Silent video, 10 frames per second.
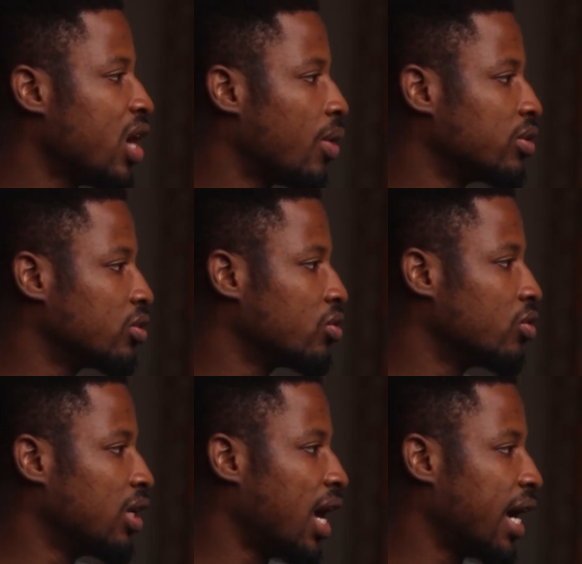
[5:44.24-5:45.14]
that was going to
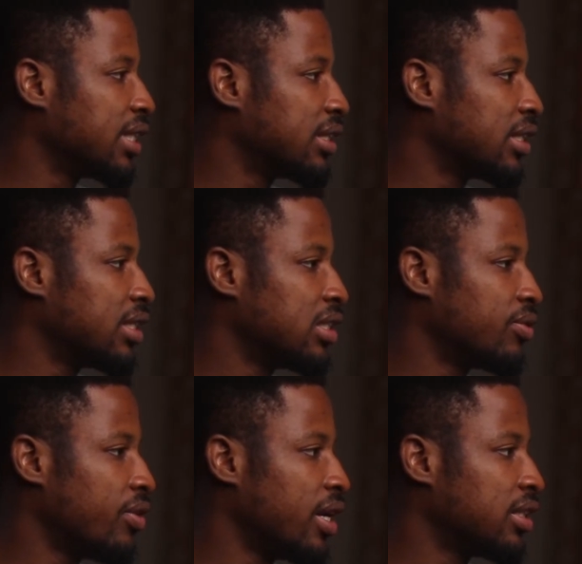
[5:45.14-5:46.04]
light his
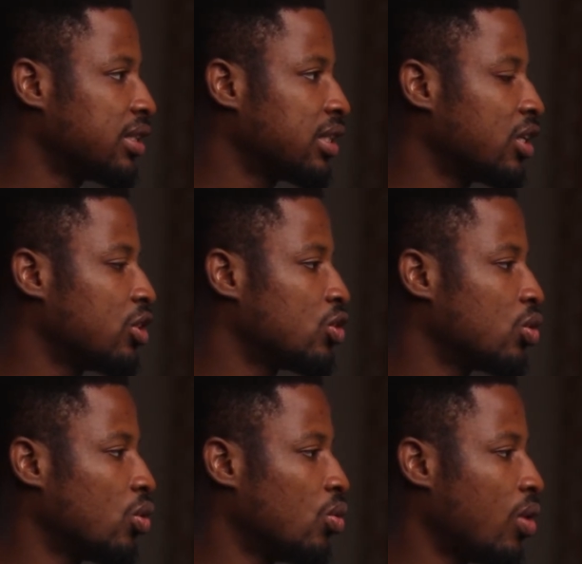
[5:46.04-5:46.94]
face,
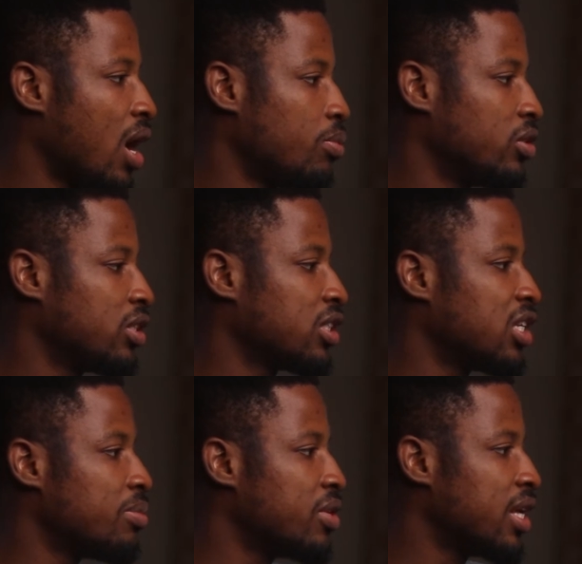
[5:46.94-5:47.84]
so I positioned
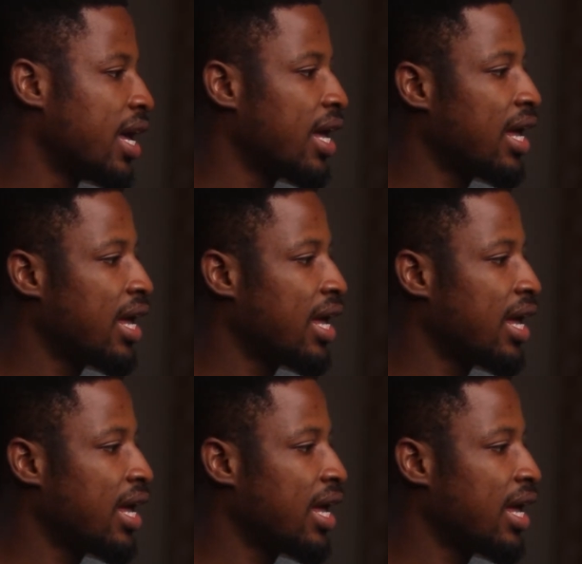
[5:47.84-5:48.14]
him here.